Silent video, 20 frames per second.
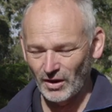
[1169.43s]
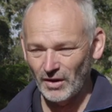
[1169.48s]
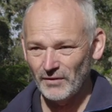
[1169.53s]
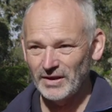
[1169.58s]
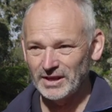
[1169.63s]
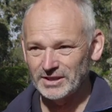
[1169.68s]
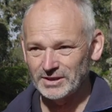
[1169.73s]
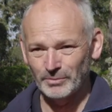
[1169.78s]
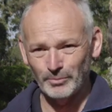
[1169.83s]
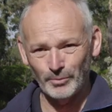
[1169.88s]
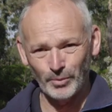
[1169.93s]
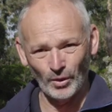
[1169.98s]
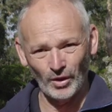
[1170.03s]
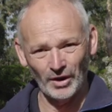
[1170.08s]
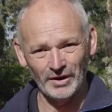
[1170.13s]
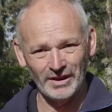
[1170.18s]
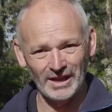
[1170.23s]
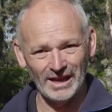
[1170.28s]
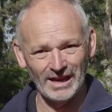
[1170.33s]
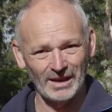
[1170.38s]
I've had to
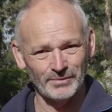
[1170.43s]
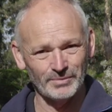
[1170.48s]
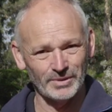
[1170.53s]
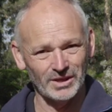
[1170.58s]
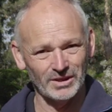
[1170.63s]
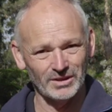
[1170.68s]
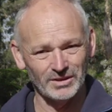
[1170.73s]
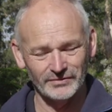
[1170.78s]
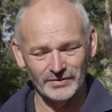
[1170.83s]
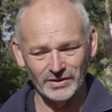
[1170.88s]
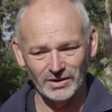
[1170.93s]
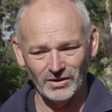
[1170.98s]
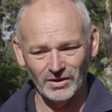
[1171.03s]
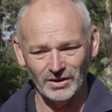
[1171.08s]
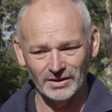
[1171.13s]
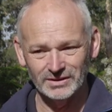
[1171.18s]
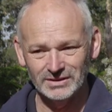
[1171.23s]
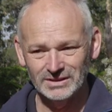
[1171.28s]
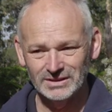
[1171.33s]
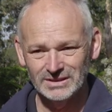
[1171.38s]
brighten that up a hell of a
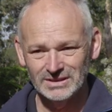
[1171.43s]
lot.